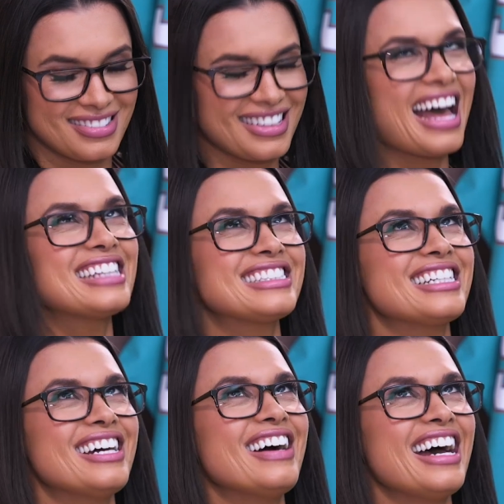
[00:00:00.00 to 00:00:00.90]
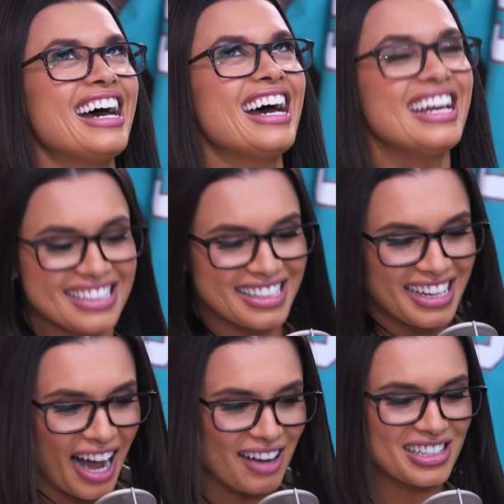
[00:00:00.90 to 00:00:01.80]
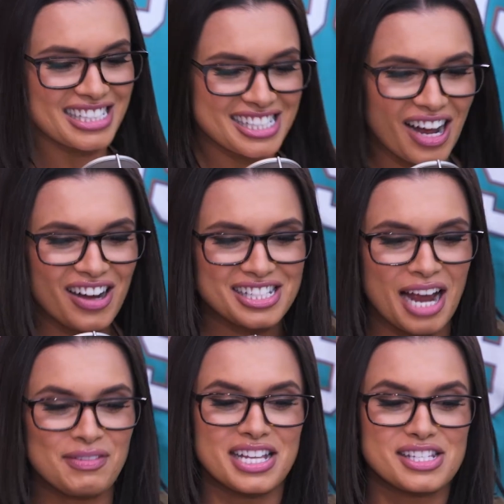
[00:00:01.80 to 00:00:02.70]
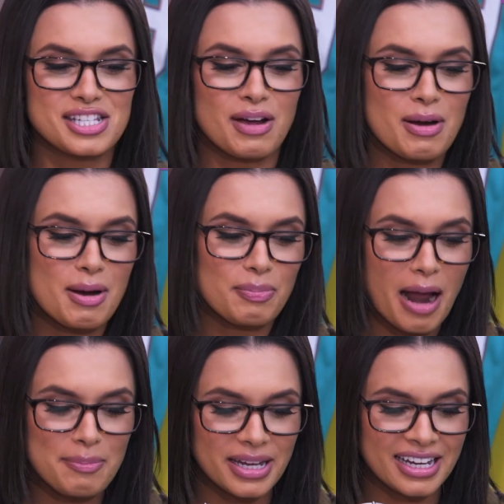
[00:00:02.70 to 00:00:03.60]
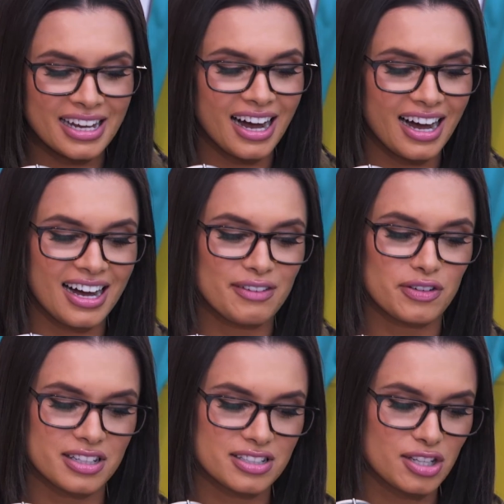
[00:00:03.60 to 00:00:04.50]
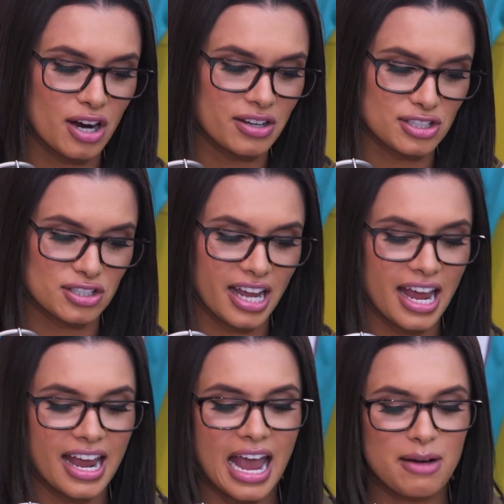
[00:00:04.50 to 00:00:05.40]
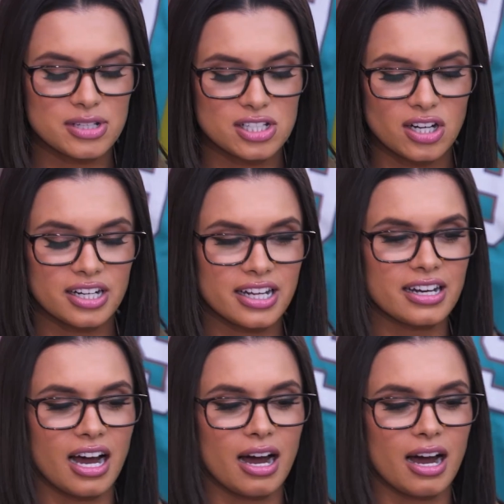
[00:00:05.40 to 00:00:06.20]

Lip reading: Let's do it! I've been so excited for this. So we were prepping for this show yesterday, and we started.